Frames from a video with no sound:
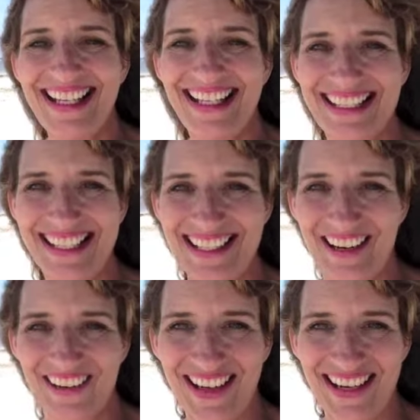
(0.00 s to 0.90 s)
Is it
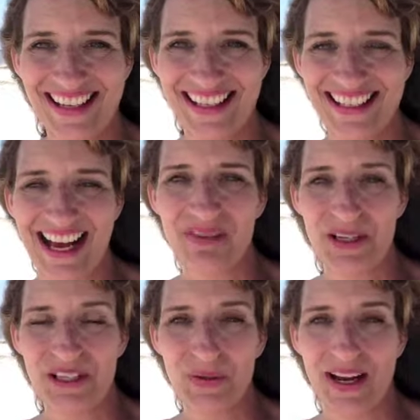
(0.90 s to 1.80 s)
scary? Is it not
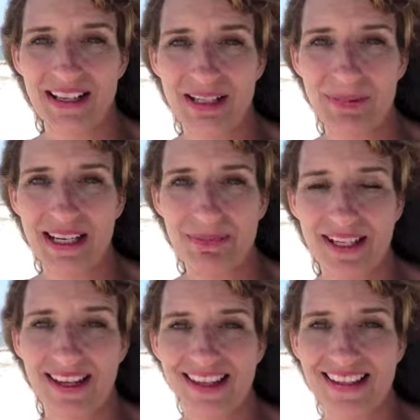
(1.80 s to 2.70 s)
what you want it to be?
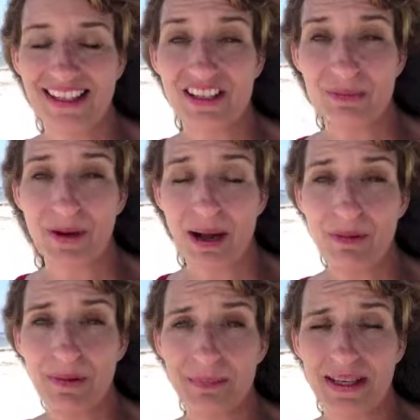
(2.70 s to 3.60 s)
Because it should
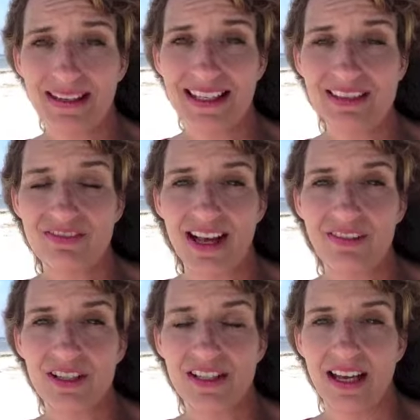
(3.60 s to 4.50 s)
probably be at least
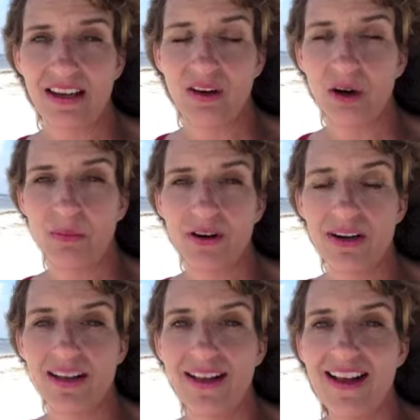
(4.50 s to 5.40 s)
five or ten or more.
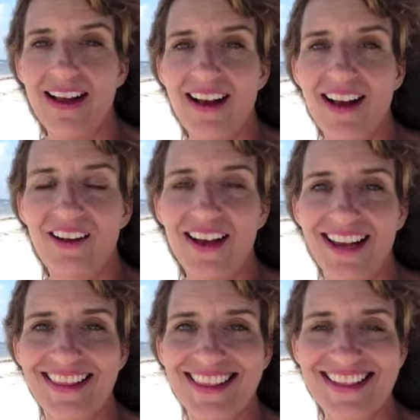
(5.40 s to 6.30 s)

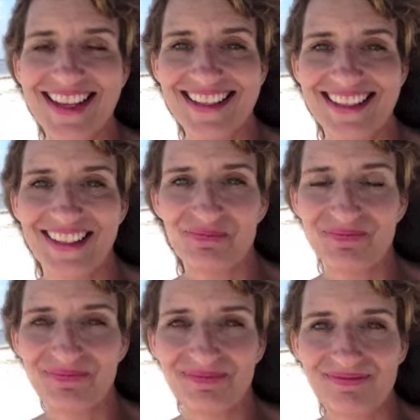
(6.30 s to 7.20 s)
Okay, the next thing.
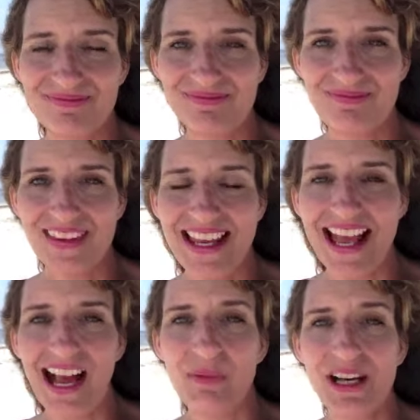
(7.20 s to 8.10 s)

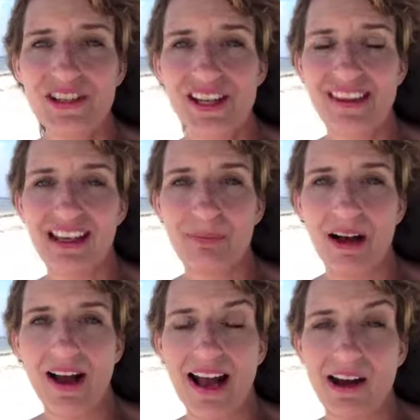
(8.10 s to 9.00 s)
I want you to think
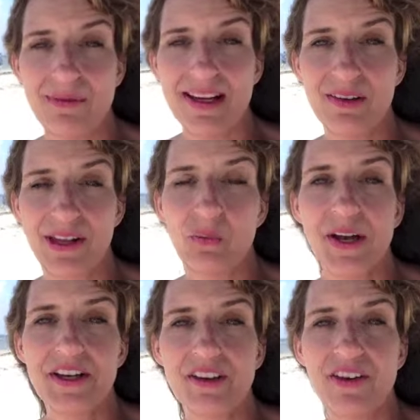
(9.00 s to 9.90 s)
about how many, like
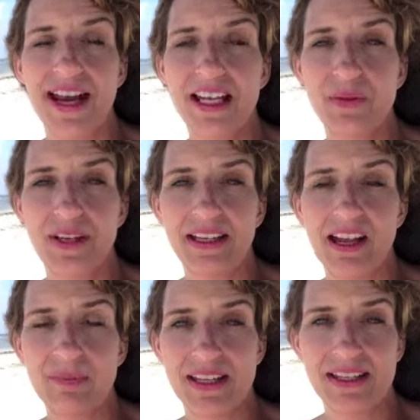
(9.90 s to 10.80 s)
what your annual
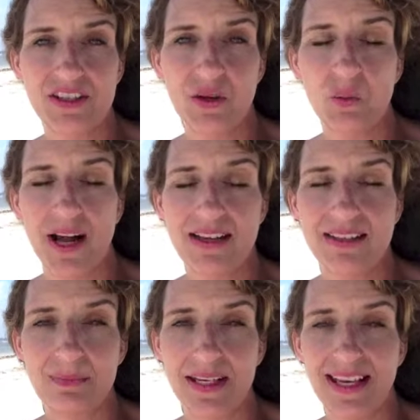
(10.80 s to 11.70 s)
income is that you want
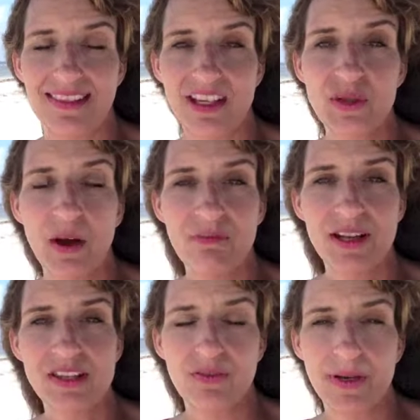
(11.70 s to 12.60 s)
to be at, like twelve
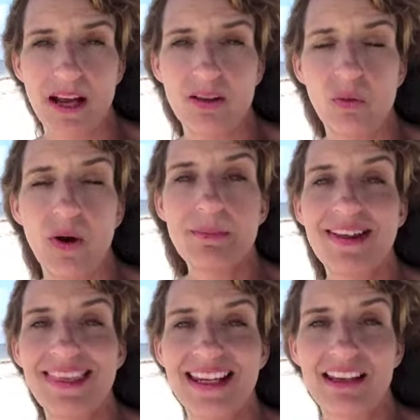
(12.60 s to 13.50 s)
months from now. What
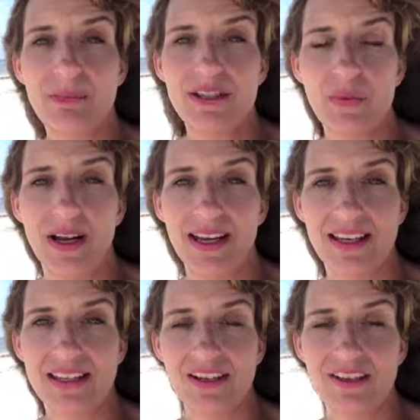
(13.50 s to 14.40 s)
monthly income do you want to
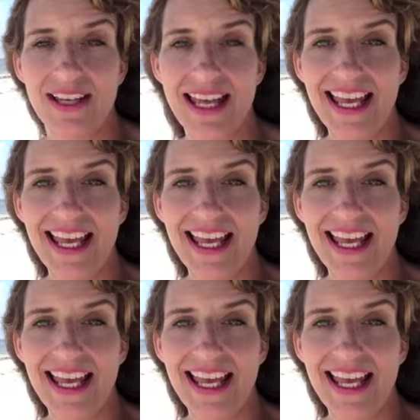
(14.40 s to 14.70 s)
get to?